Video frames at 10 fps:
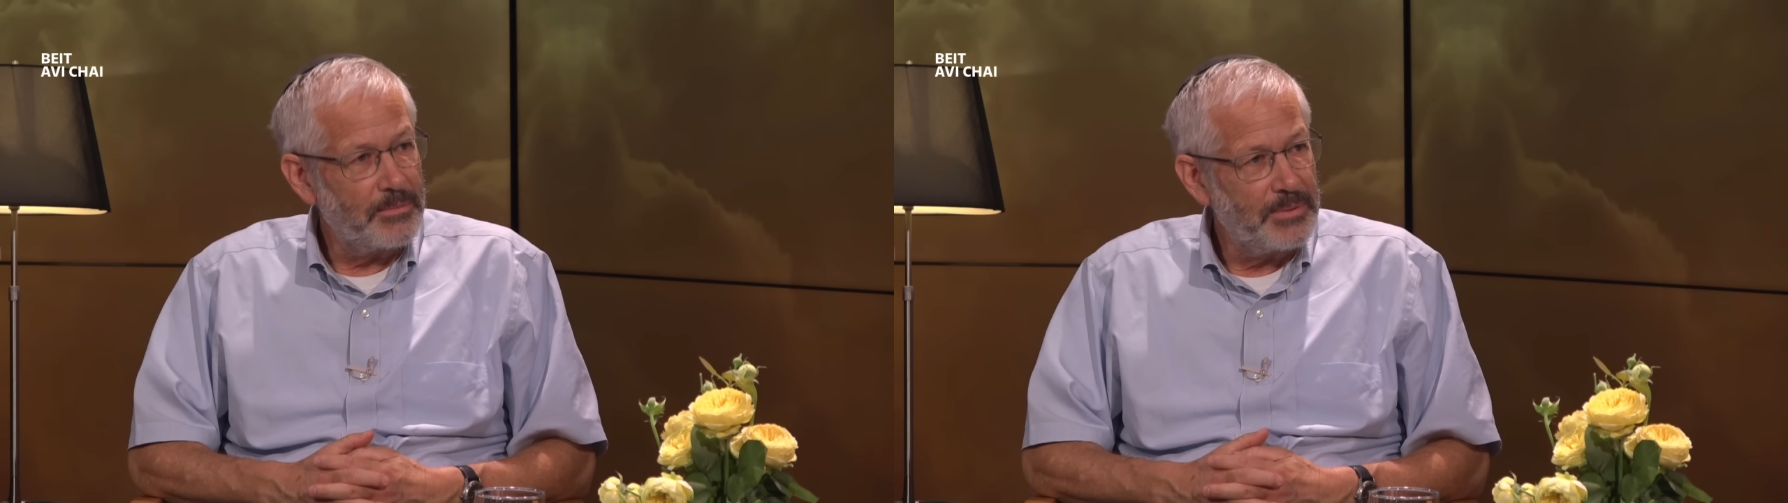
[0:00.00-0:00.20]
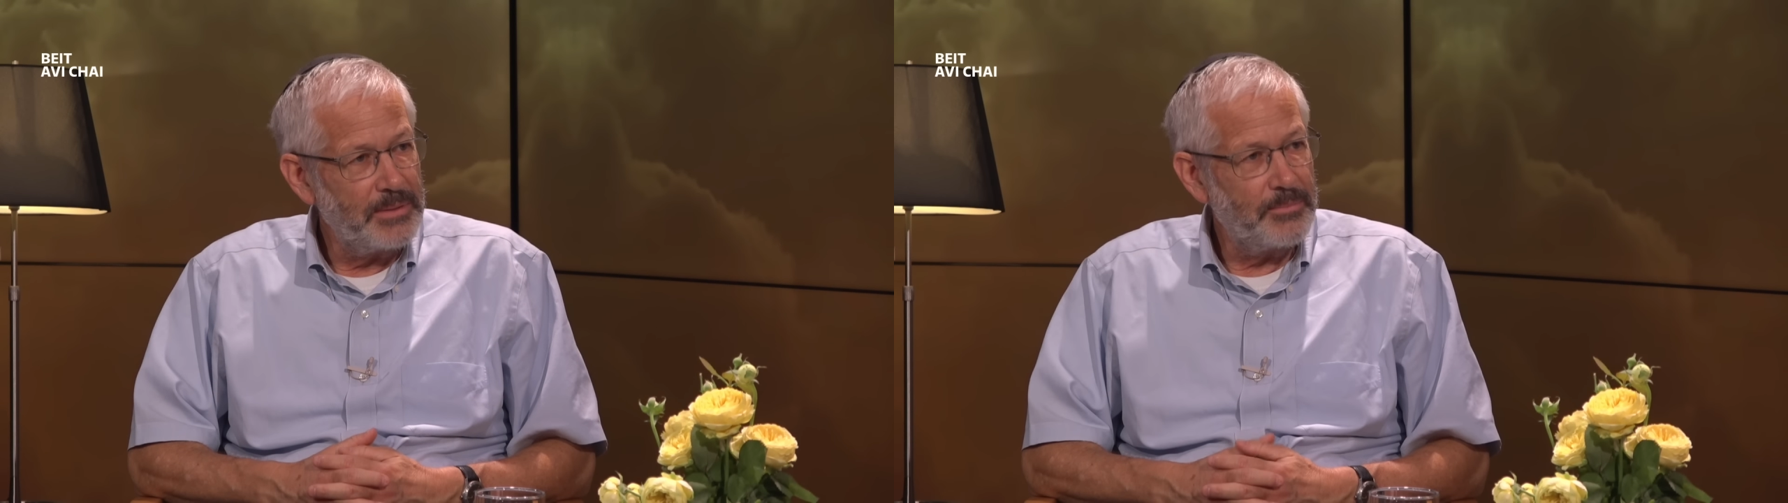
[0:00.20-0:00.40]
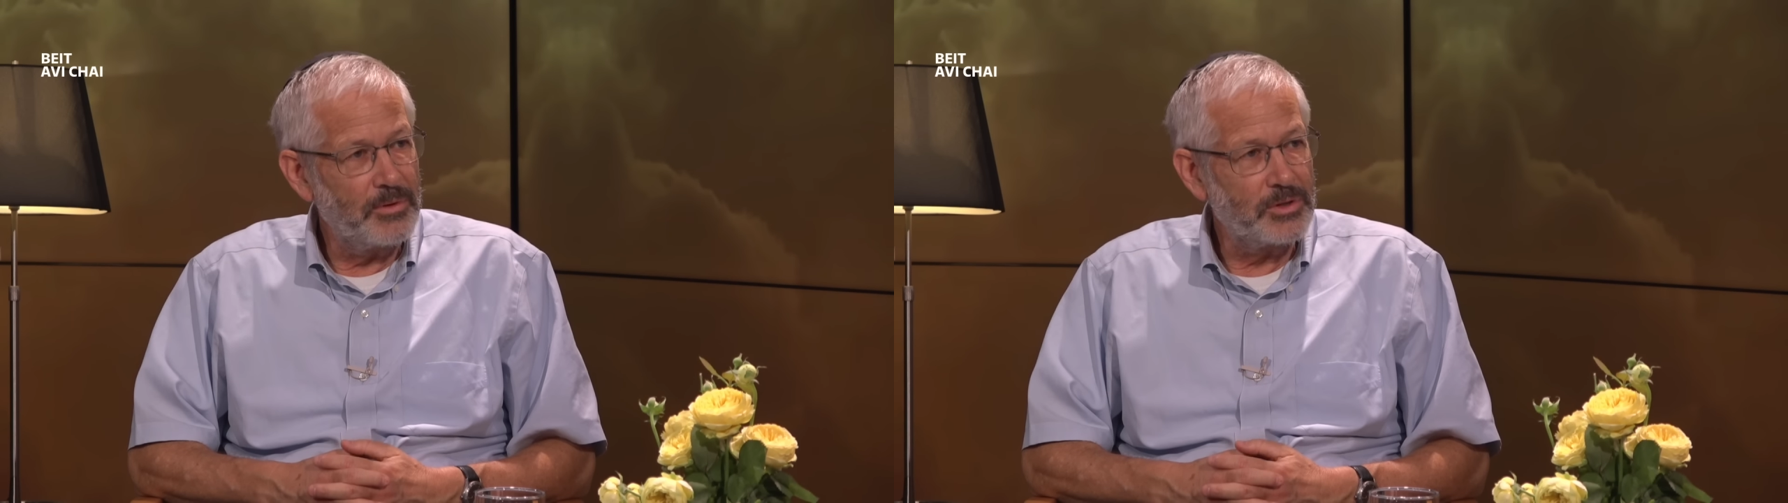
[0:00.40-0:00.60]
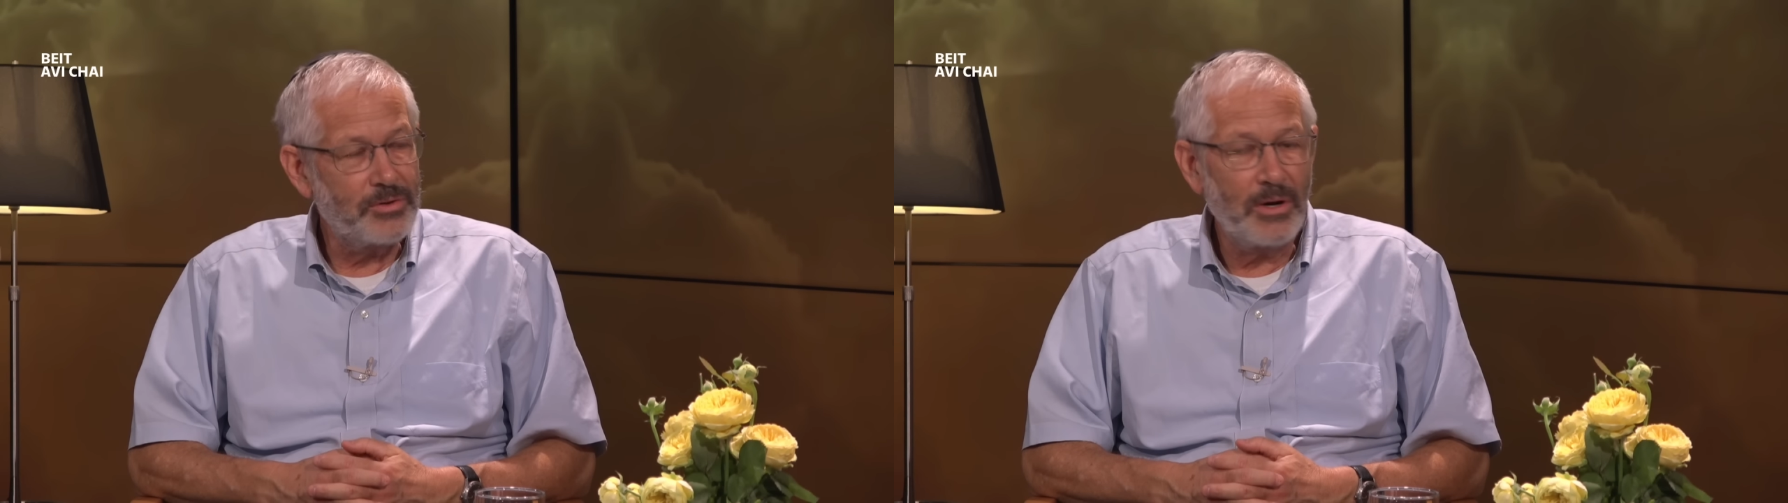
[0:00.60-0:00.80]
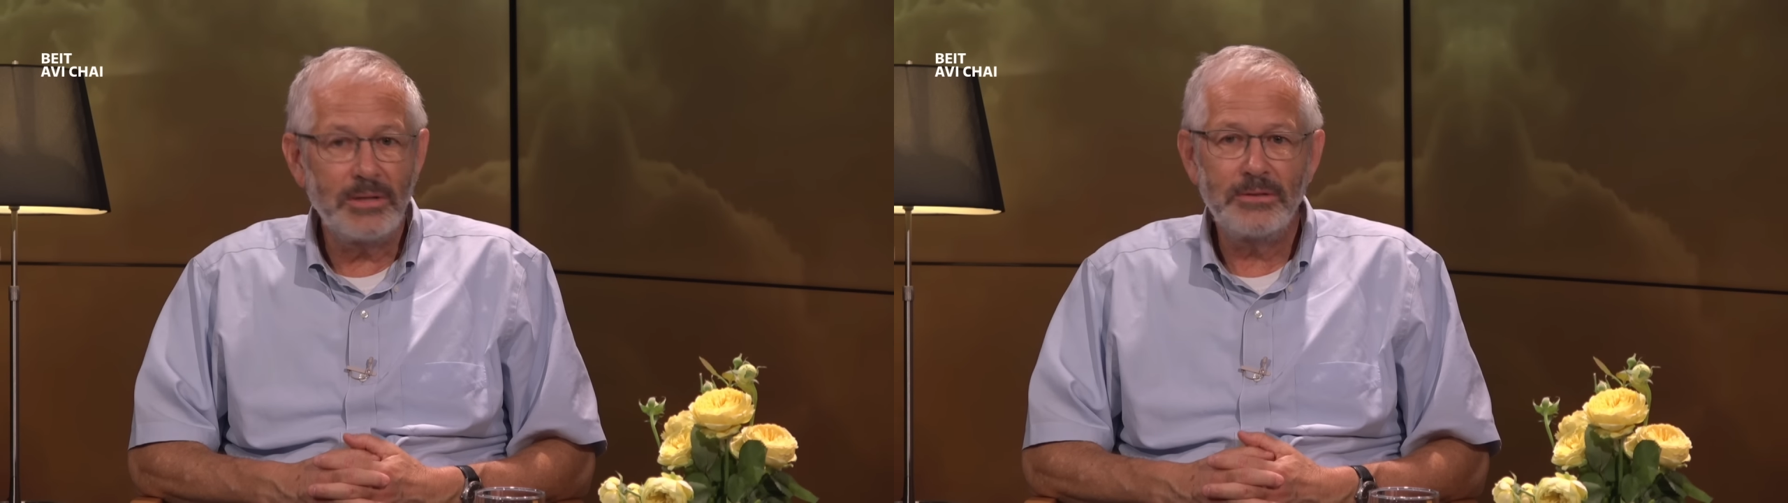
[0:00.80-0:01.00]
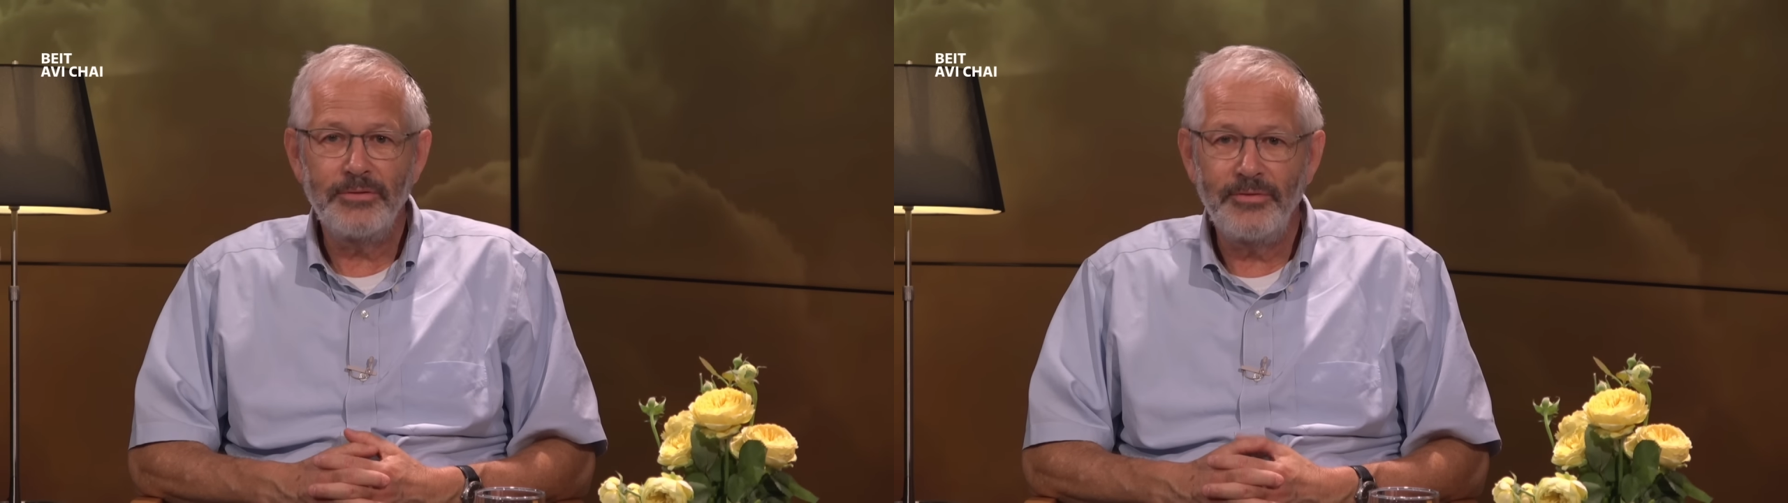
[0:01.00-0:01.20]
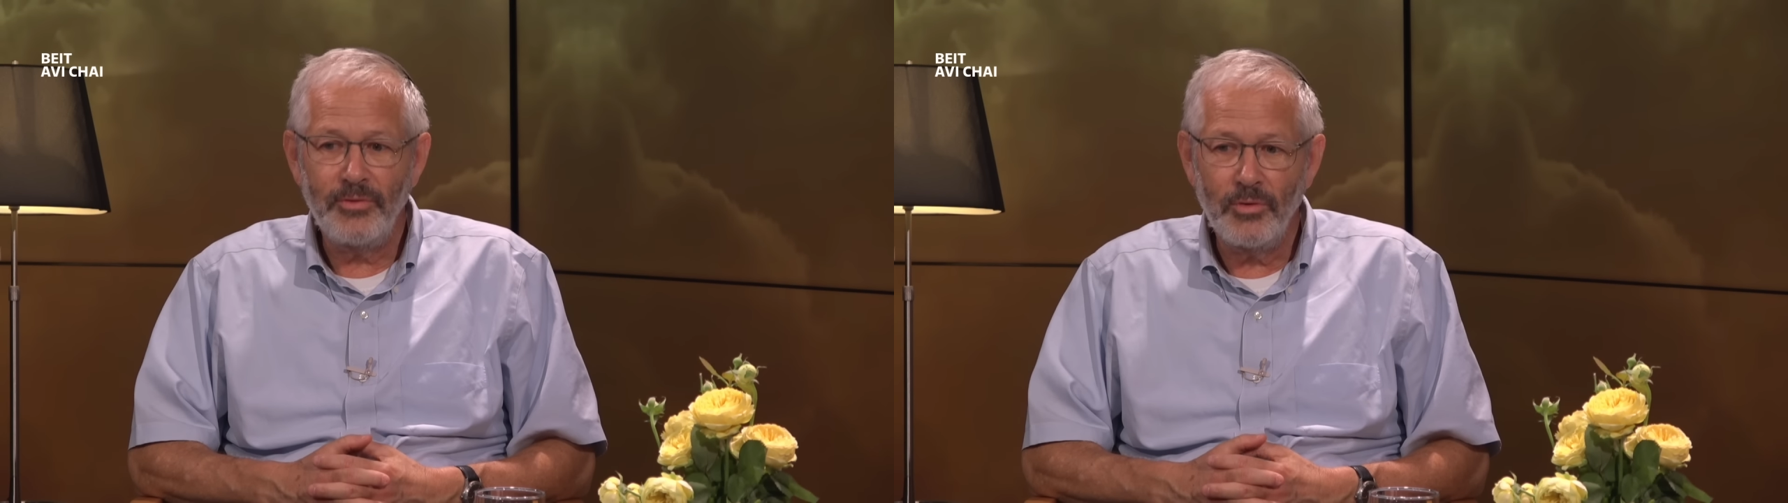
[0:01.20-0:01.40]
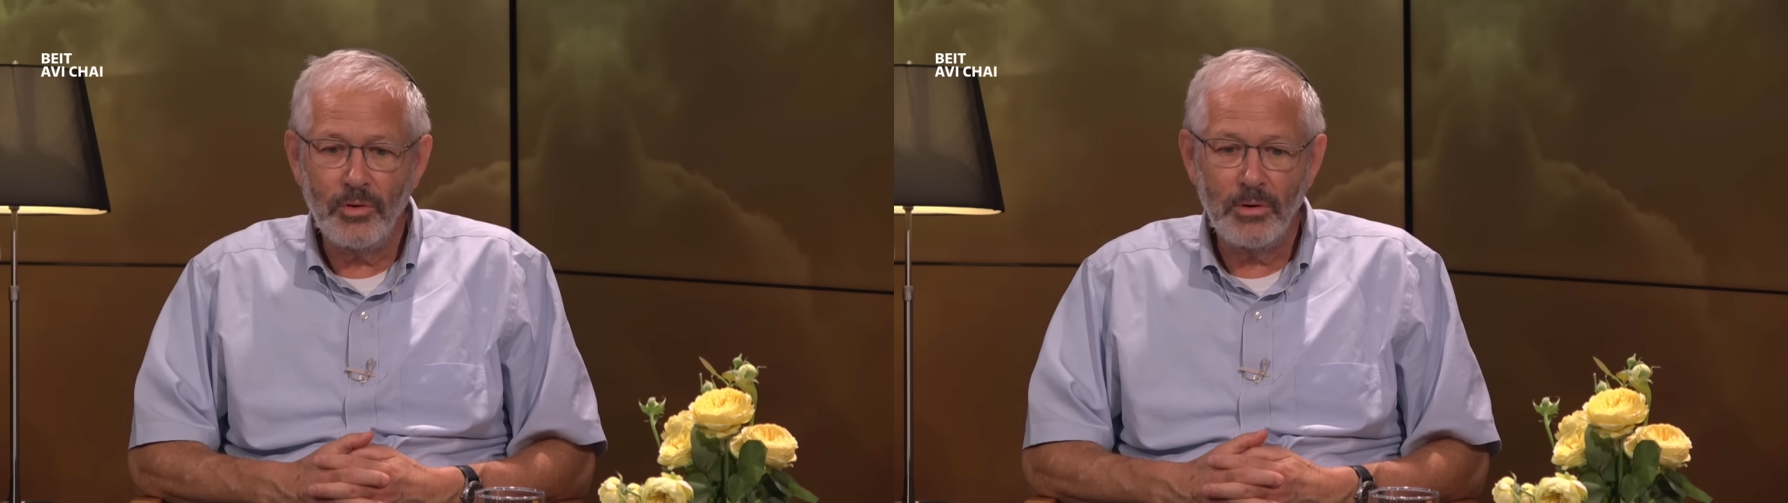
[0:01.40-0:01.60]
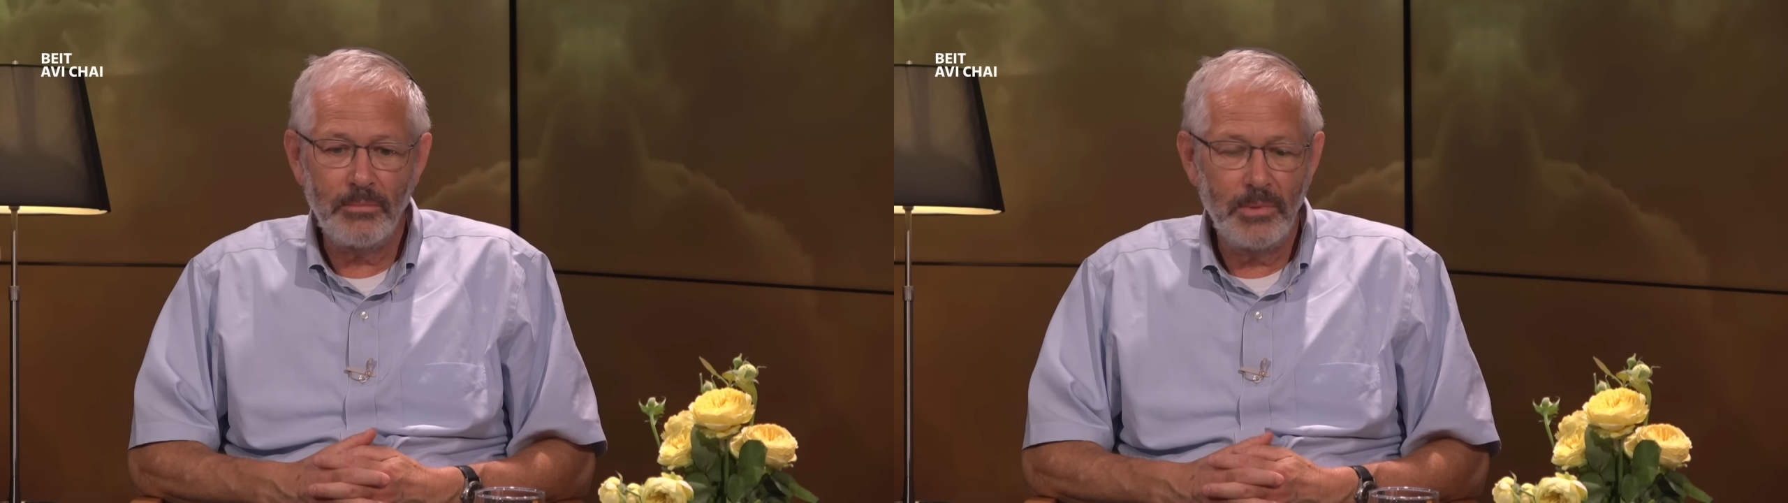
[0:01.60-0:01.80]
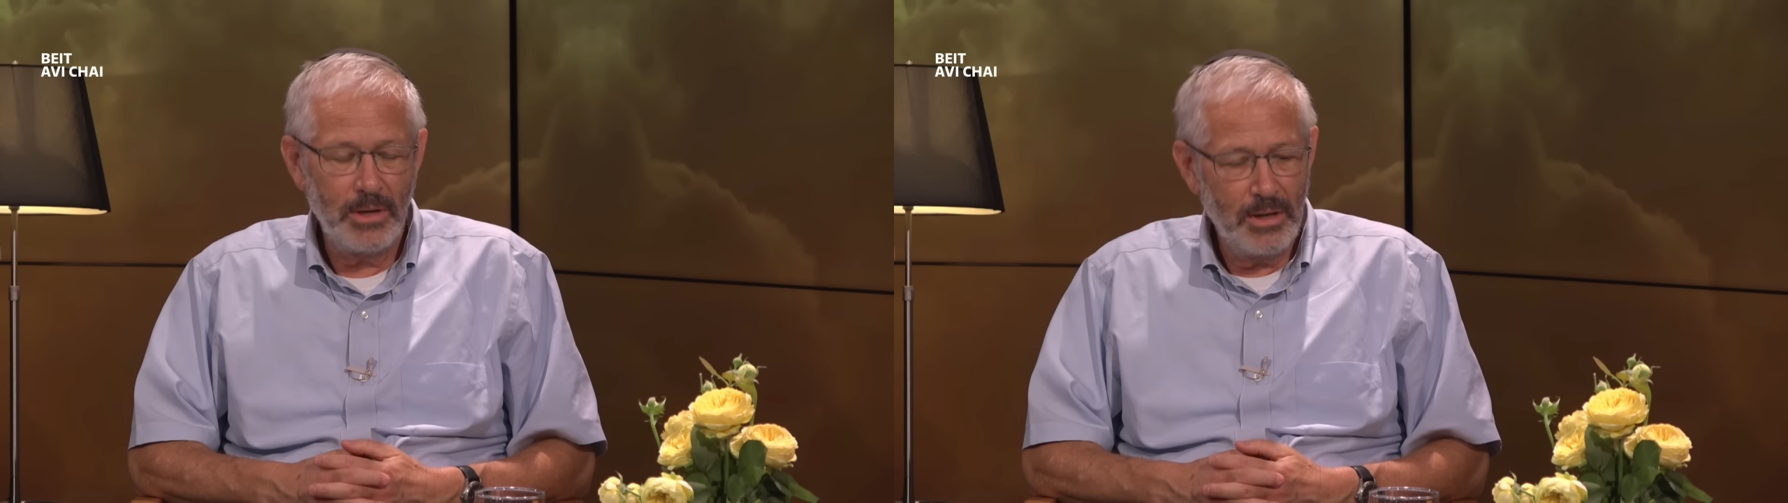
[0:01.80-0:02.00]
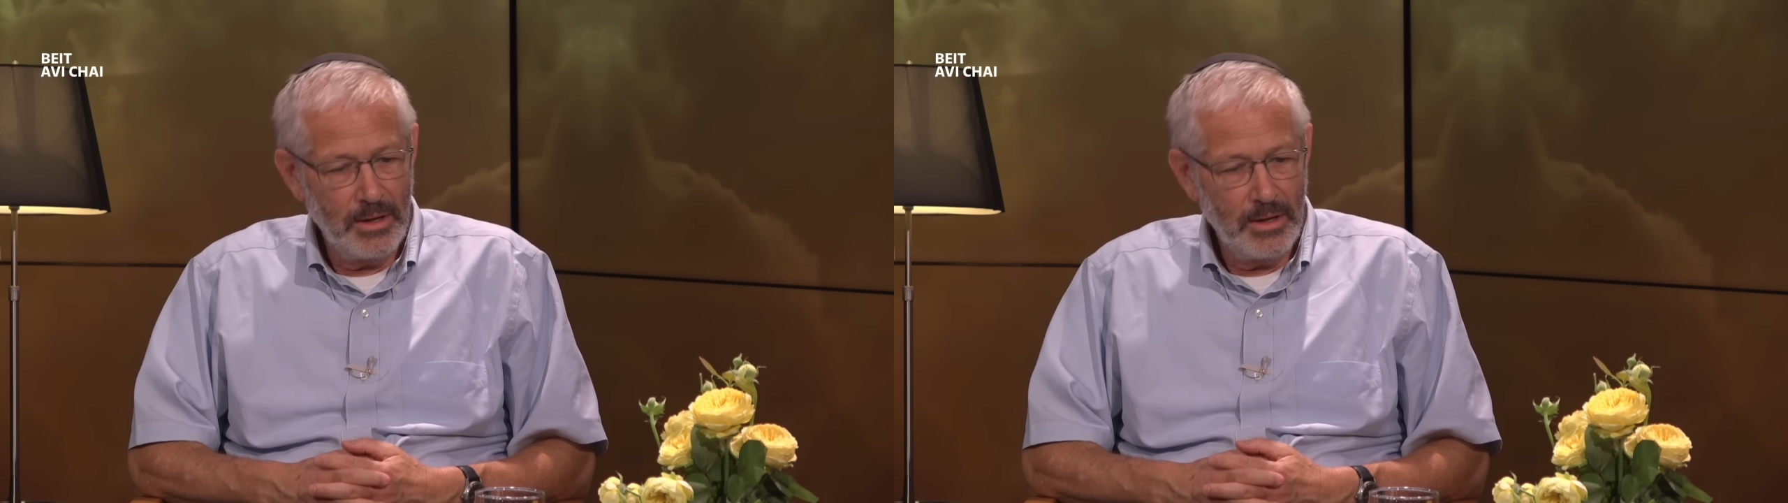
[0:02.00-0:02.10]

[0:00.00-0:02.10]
people and trying to form